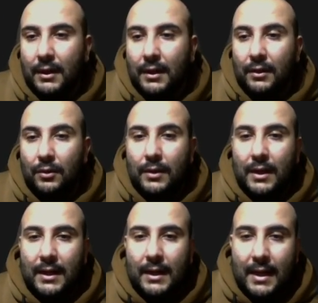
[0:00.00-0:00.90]
You
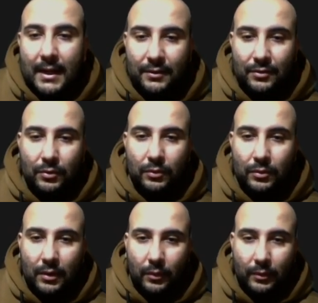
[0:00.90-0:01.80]
can add your
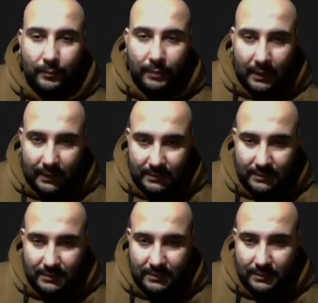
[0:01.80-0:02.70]
own
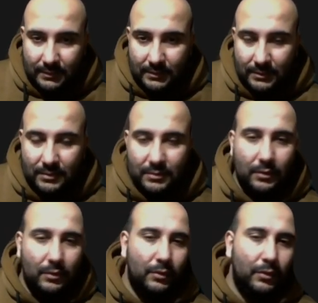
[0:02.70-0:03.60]
plugins.
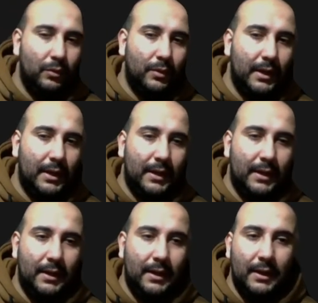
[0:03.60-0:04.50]
So you
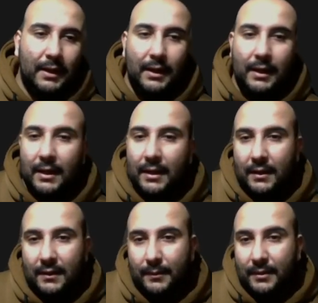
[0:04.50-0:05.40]
can
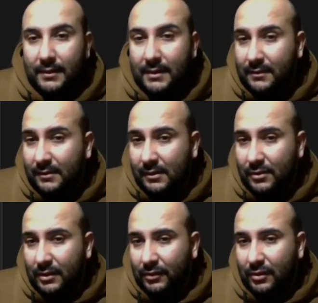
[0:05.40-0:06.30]
create dependency
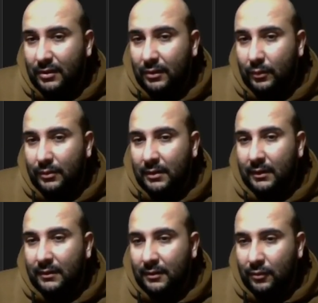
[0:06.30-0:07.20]
injection using
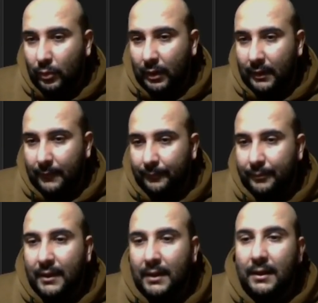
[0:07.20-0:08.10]
this way.
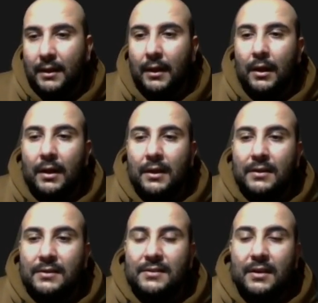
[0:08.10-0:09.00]

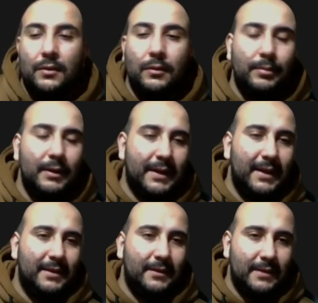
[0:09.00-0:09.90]
The
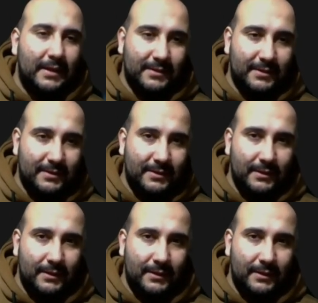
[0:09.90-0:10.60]
complicated tasks.